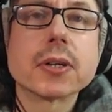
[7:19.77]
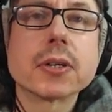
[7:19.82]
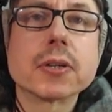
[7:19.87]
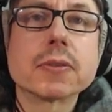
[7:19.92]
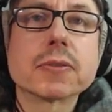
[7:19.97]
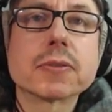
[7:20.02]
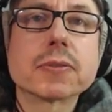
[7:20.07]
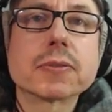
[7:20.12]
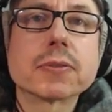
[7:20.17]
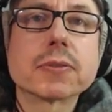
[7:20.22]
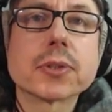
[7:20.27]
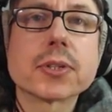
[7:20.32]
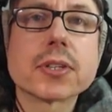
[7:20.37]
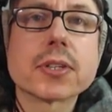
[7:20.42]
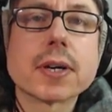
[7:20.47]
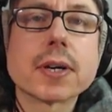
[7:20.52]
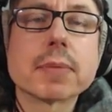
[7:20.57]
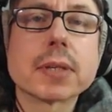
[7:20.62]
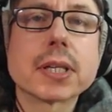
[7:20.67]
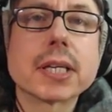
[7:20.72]
So for
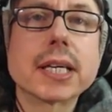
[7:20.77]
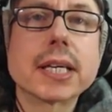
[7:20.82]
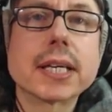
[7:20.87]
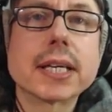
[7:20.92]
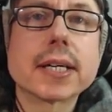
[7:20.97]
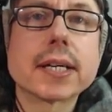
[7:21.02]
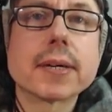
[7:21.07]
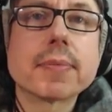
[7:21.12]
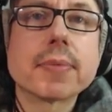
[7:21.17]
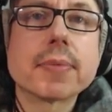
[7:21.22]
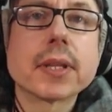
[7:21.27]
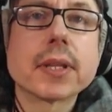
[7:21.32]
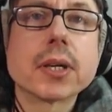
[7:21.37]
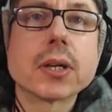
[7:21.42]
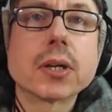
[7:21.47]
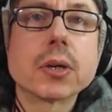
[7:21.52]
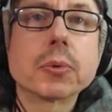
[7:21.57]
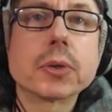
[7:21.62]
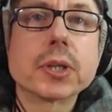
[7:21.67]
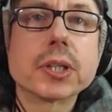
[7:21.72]
example here
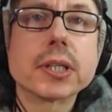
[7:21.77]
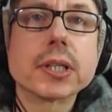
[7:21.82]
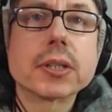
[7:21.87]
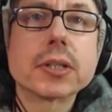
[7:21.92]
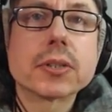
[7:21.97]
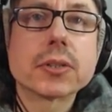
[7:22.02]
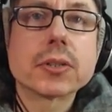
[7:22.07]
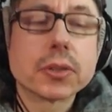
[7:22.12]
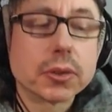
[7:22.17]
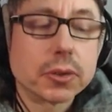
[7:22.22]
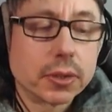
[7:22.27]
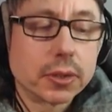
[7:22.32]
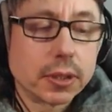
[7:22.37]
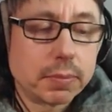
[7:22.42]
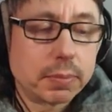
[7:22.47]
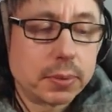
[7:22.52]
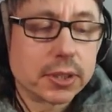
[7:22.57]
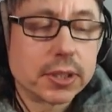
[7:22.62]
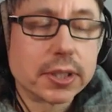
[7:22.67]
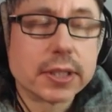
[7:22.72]
we need
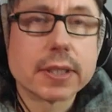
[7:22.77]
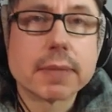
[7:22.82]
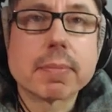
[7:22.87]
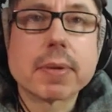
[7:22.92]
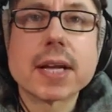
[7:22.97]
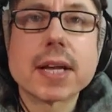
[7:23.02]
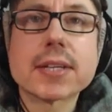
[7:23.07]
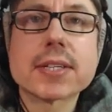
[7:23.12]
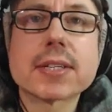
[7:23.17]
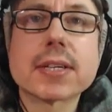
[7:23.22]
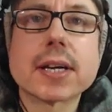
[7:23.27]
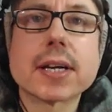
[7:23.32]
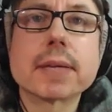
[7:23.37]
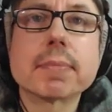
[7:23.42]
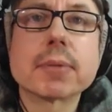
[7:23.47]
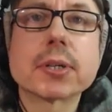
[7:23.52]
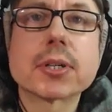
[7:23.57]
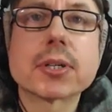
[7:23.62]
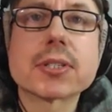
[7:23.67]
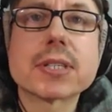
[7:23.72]
to put in a plus
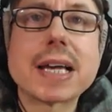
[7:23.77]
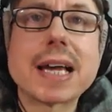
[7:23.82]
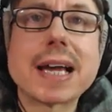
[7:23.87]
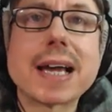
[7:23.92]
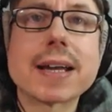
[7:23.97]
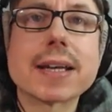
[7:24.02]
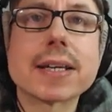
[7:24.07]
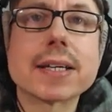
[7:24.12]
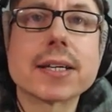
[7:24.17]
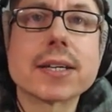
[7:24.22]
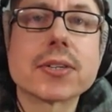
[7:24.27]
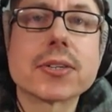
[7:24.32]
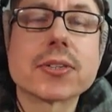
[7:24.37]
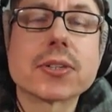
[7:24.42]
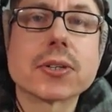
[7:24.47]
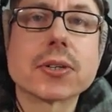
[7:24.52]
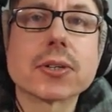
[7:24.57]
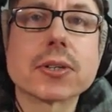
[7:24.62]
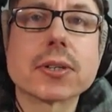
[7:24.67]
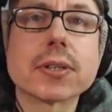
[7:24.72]
sign because Hallie
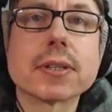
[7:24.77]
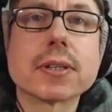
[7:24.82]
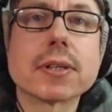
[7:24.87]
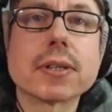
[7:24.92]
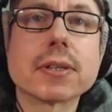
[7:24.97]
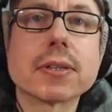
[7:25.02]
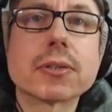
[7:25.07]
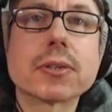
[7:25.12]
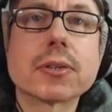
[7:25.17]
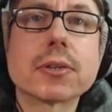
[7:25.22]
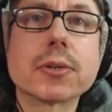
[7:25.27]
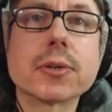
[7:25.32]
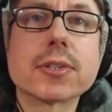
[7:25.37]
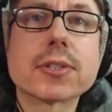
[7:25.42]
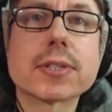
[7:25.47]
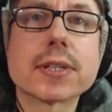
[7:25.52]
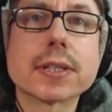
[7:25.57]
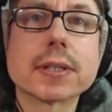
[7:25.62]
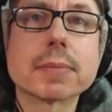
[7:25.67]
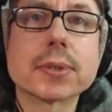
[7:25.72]
has got 2
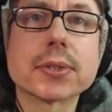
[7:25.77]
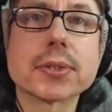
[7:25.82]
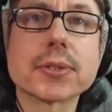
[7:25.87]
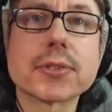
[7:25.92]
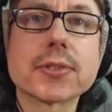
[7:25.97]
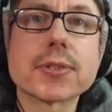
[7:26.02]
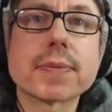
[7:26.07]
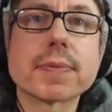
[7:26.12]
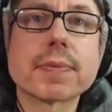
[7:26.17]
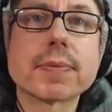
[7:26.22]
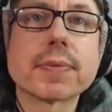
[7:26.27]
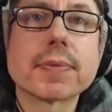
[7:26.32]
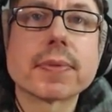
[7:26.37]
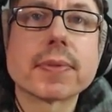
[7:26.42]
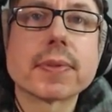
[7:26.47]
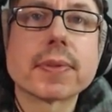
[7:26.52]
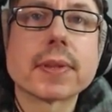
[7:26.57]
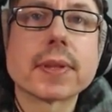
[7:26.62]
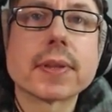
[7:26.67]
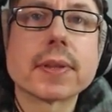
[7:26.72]
syllables.
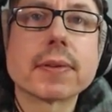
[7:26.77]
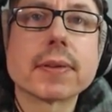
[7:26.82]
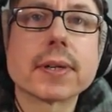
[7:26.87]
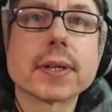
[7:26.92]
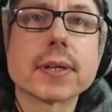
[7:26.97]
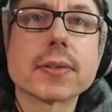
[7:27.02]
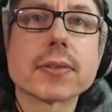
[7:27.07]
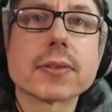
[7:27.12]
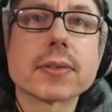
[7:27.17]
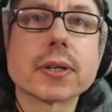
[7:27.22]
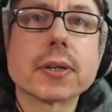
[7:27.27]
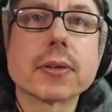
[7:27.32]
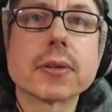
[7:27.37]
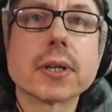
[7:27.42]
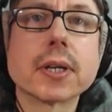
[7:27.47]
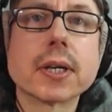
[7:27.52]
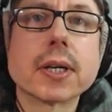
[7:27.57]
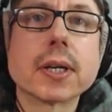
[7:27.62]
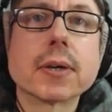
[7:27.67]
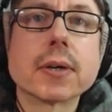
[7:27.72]
Alright,
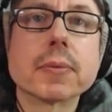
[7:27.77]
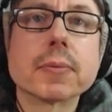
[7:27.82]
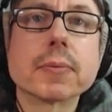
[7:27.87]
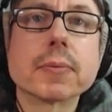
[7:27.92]
so